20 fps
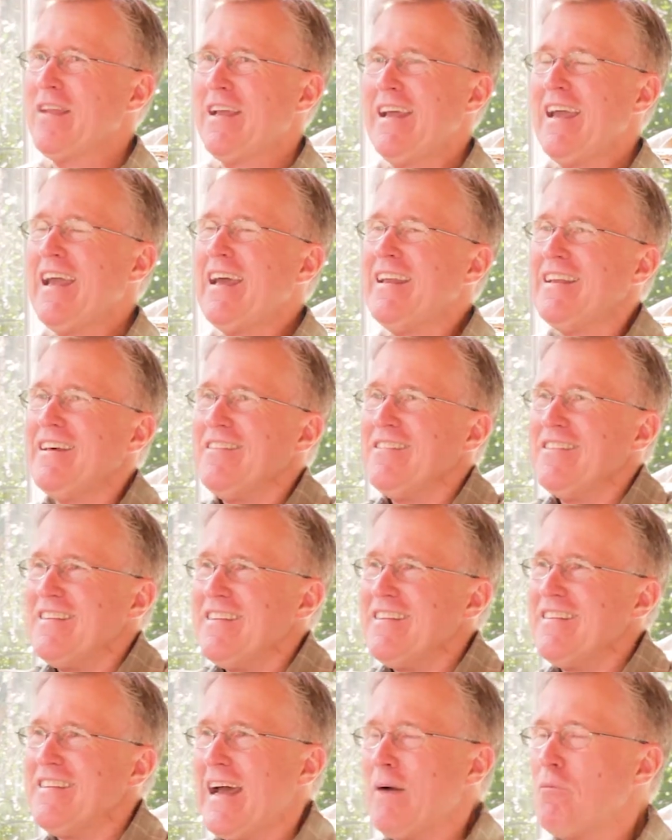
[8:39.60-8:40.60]
and
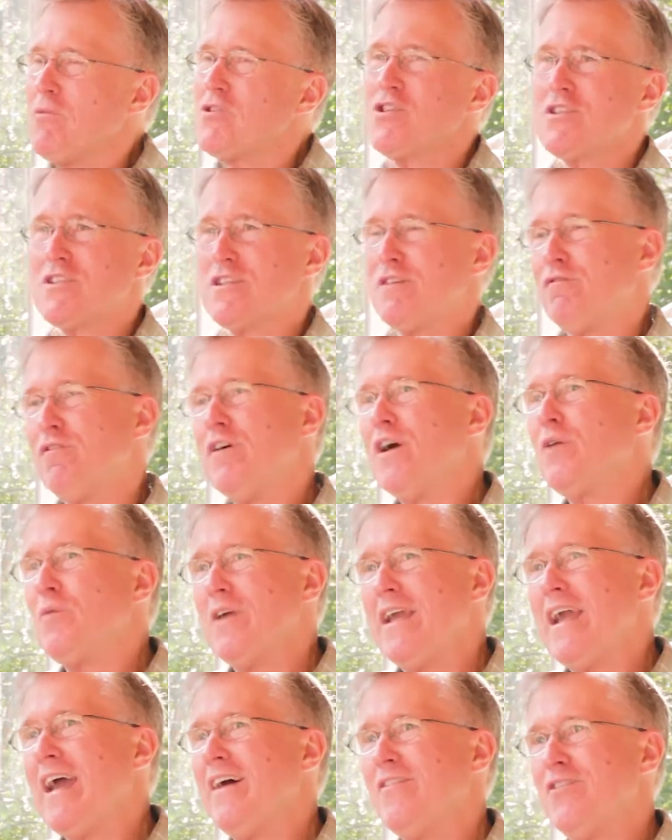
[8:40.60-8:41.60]
that was just the fun
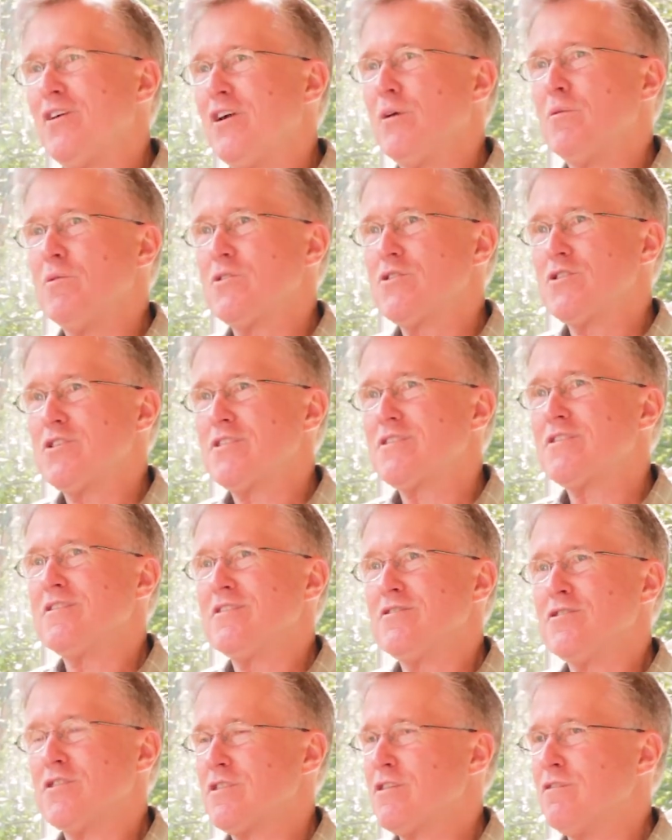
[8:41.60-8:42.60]
we had there. It was
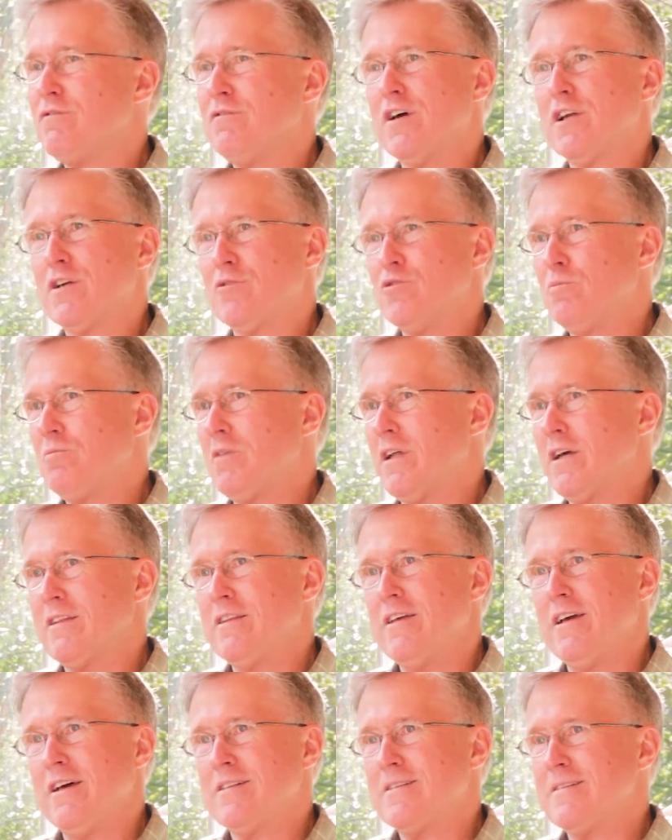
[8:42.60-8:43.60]
just a fun group like
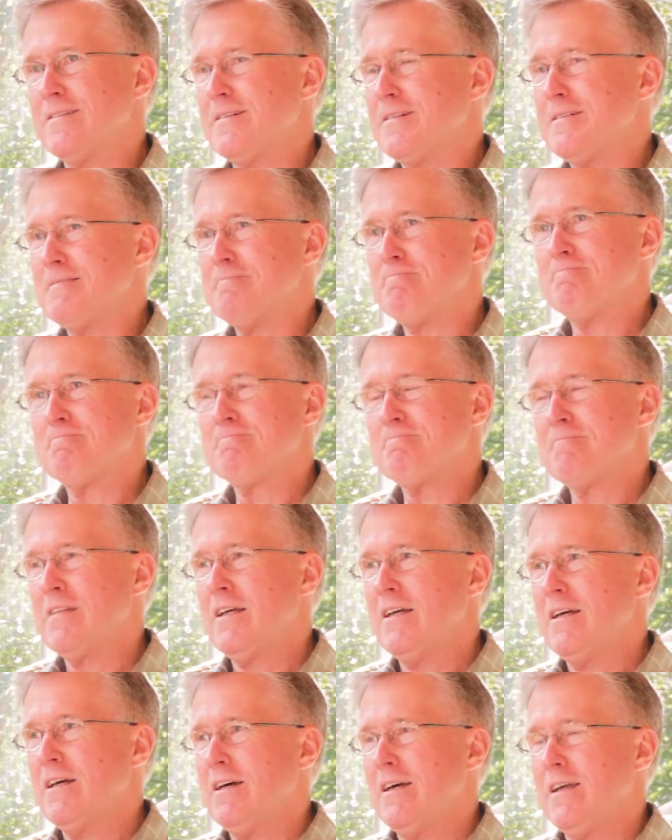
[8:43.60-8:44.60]
that.
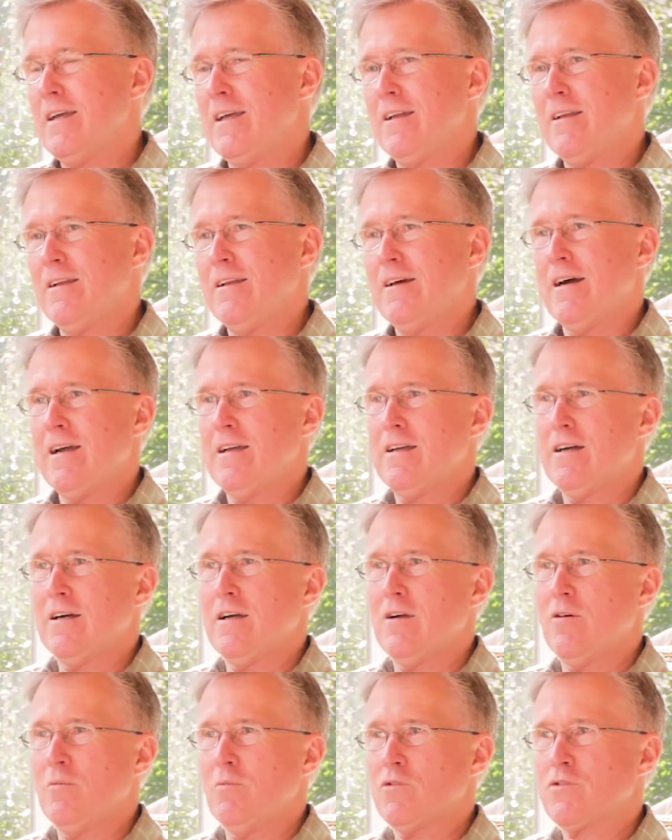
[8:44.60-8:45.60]
And
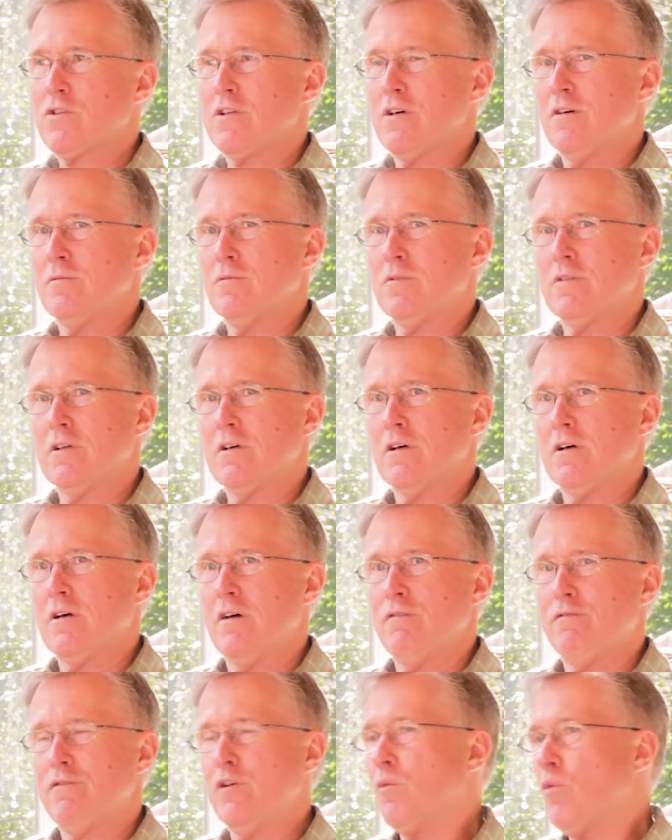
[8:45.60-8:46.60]
I almost
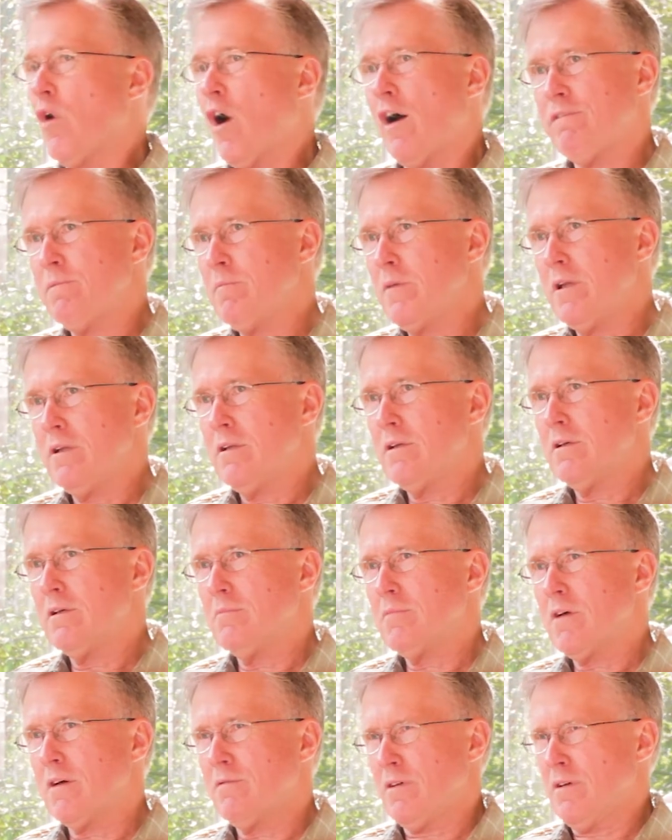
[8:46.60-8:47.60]
Phil Rothman,
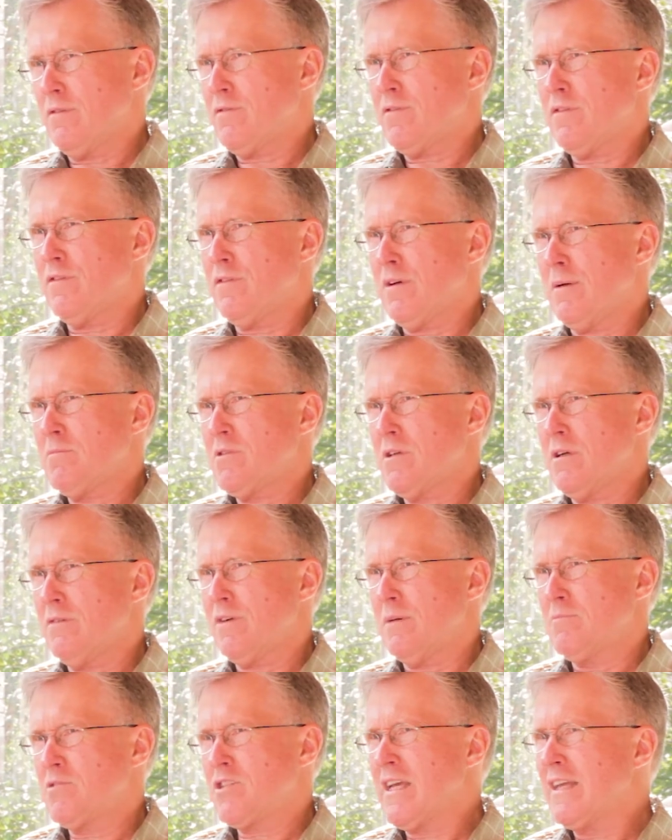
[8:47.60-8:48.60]
if
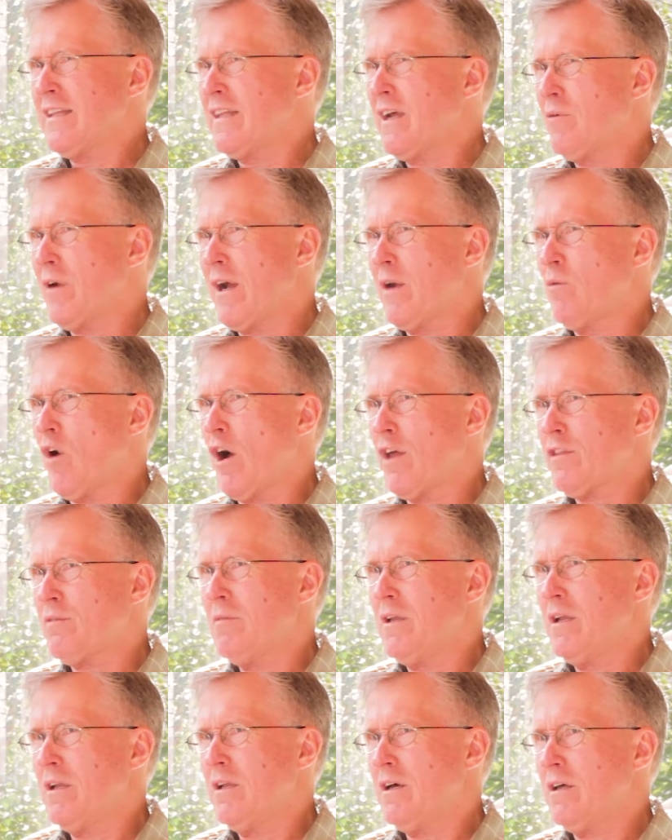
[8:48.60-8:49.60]
I'm saying that right,
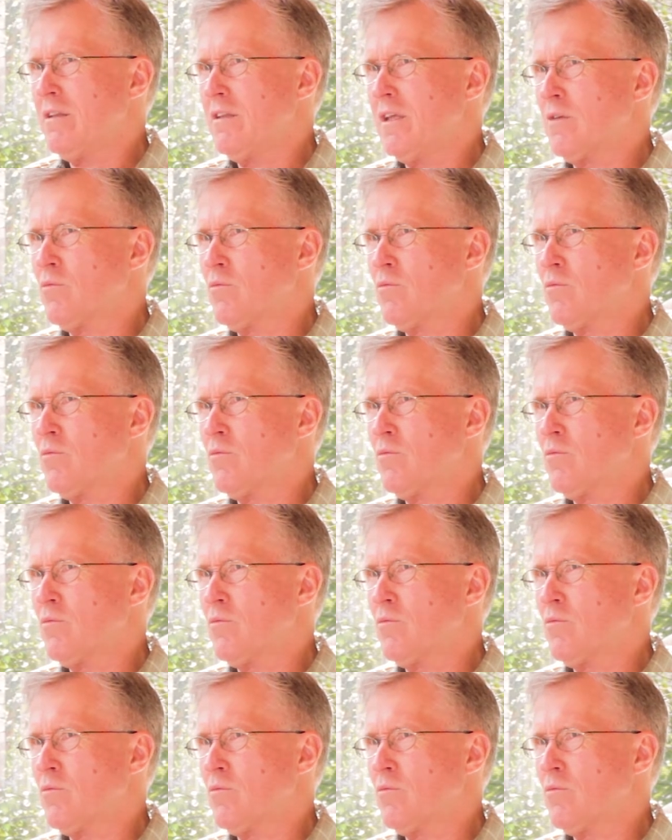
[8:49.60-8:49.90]
Rothman, I think.